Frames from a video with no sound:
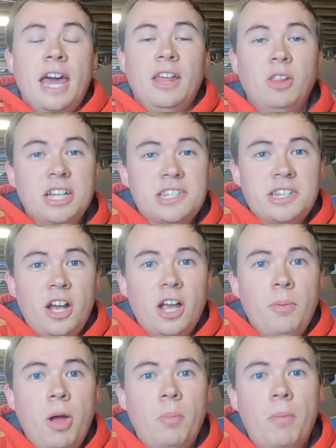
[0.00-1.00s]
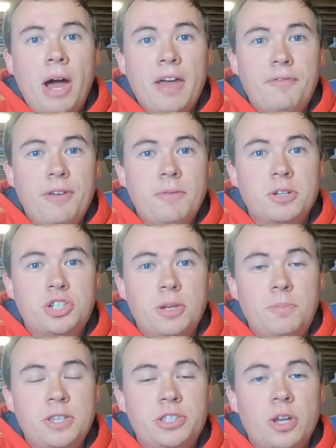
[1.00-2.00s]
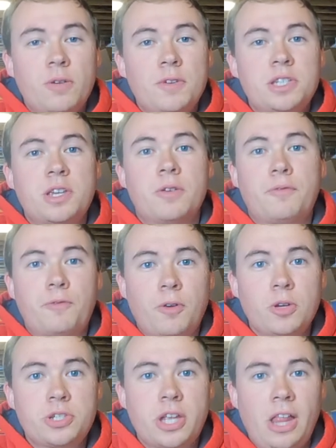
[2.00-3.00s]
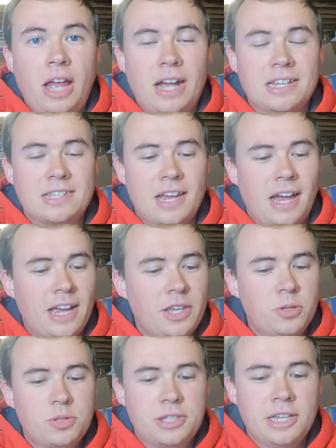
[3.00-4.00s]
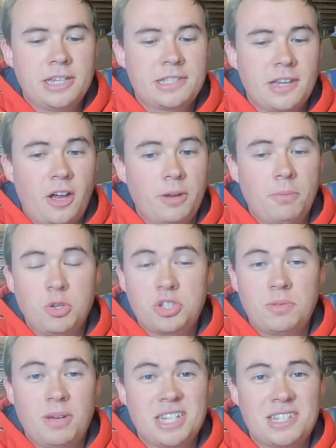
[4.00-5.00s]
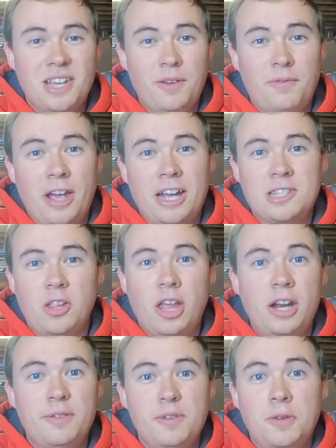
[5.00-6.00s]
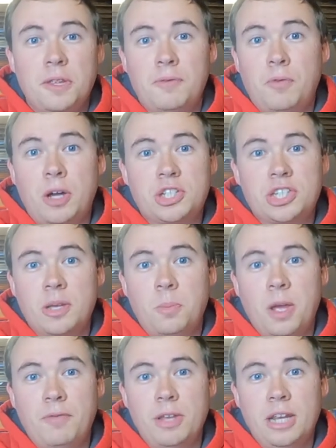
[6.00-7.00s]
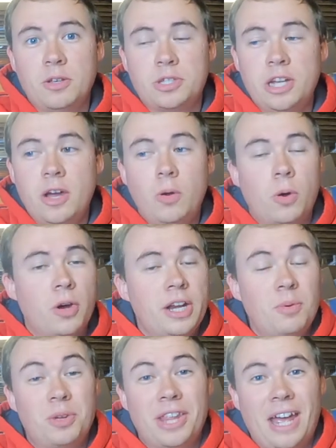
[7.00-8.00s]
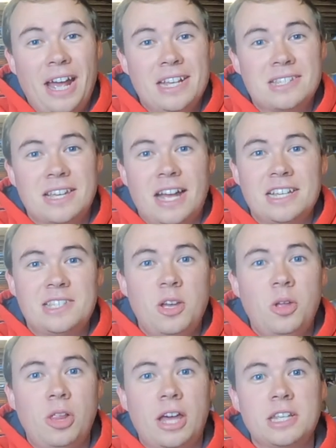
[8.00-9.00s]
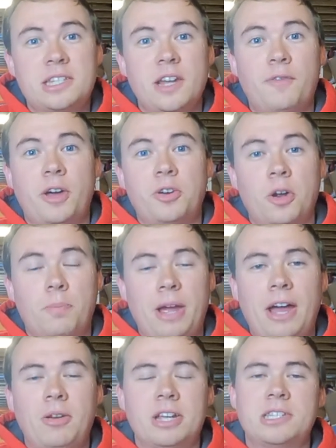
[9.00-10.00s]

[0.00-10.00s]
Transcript: And let's talk about my favorite shipping service, First Class. I use this on most of my stuff. As a lot of you that have watched some of my videos know, or anyone that hasn't, I sell a lot of stuff under a pound.